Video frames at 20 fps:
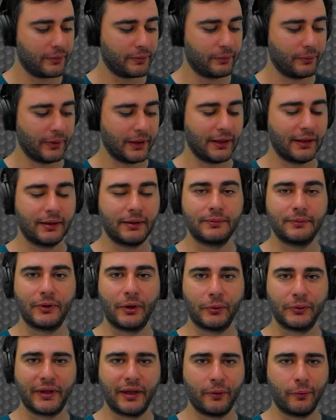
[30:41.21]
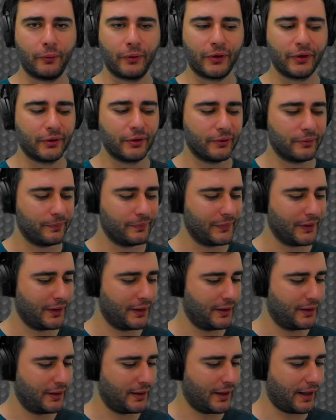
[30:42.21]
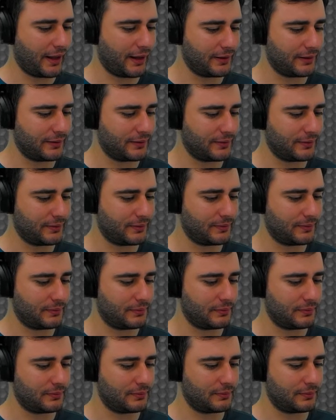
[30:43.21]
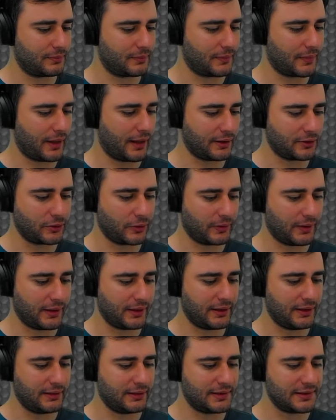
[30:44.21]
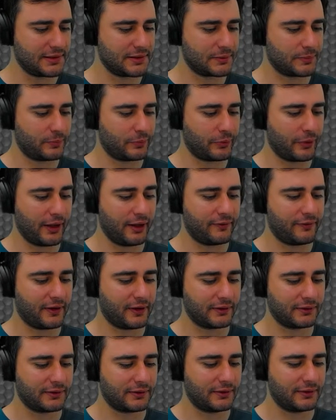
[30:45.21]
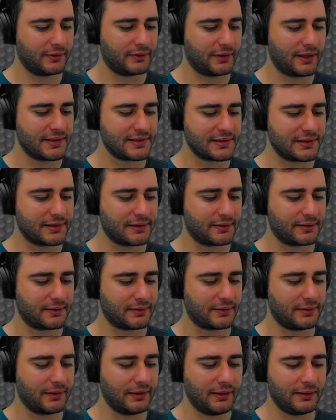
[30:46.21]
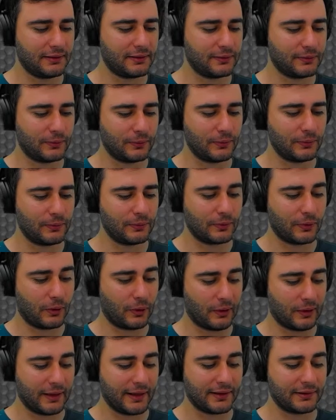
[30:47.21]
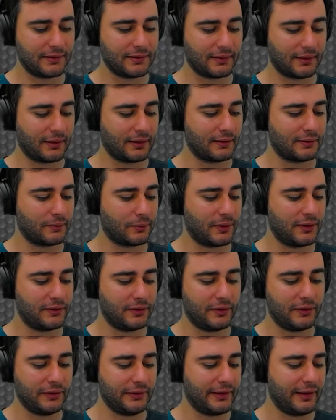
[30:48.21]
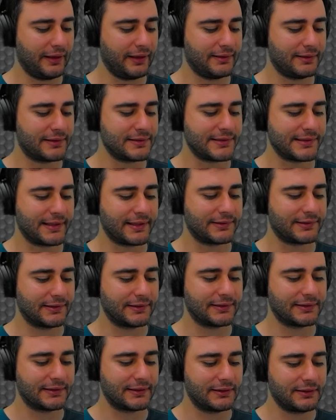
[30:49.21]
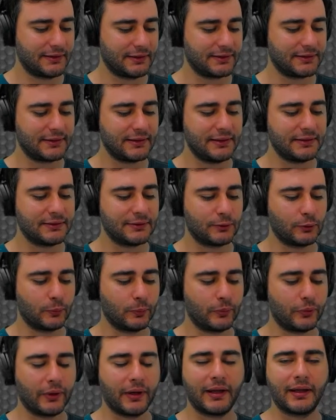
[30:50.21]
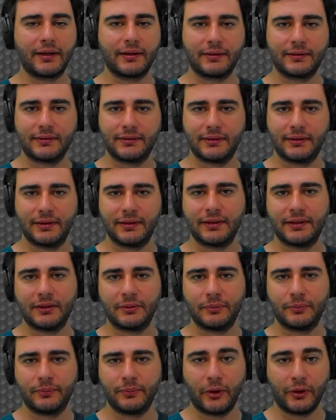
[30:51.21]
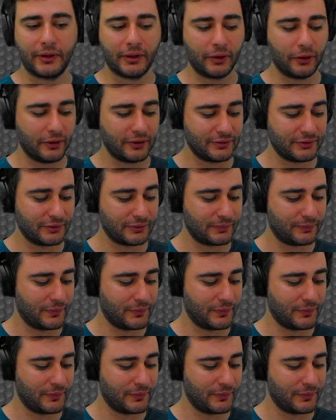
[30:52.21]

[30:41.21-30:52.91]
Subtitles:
We know they work. And actually, this break function doesn't need to collect and return the intersections. It just needs to break the polygons.